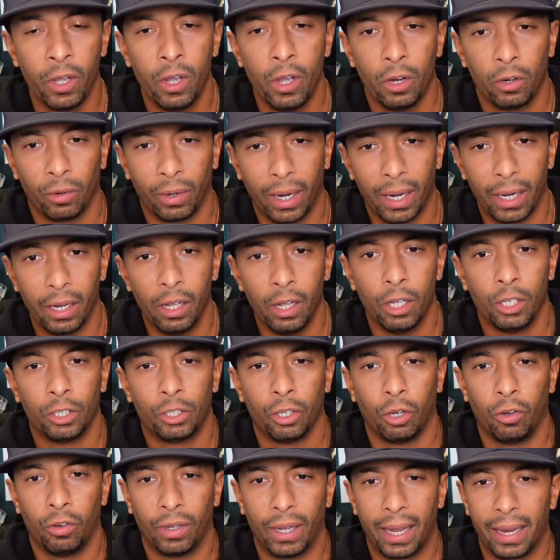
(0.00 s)
right?
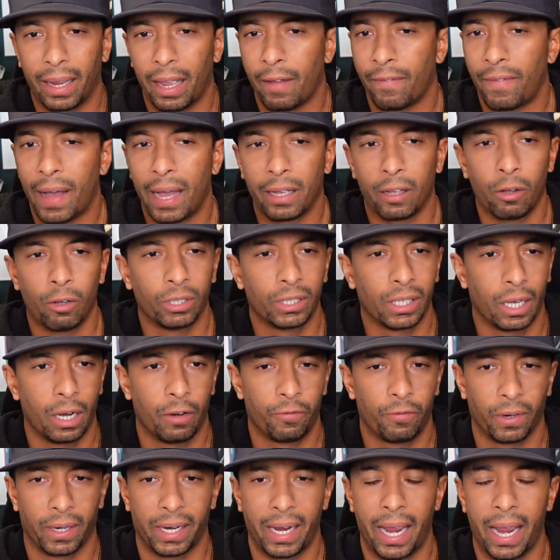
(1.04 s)
So like if I go sign up
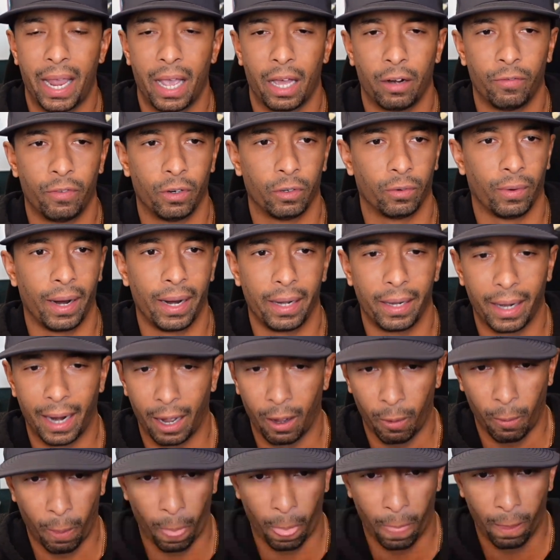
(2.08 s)
for Canva right now,
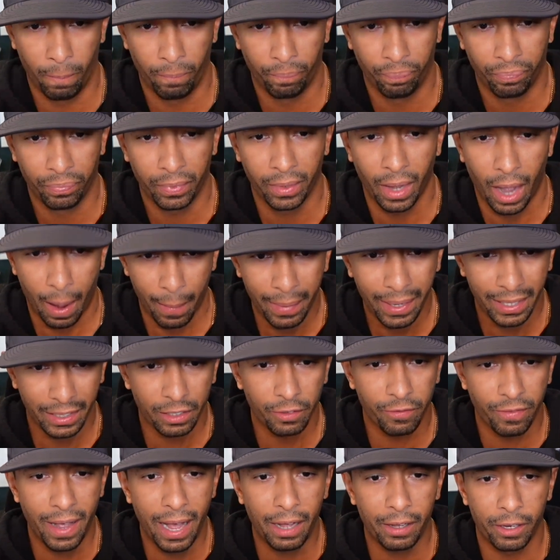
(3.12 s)
I'm gonna get some
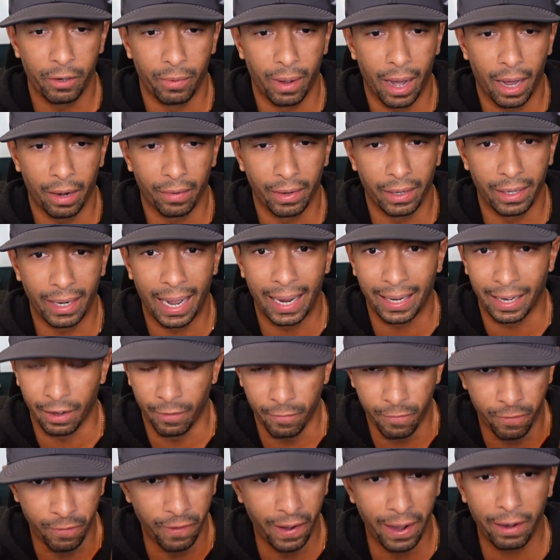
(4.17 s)
value out of it. I can
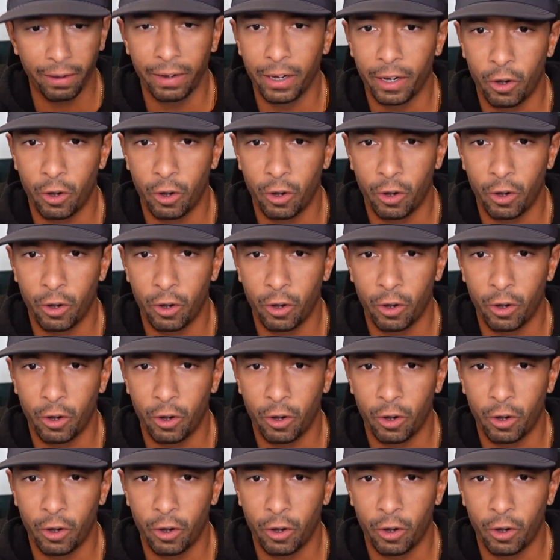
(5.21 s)
very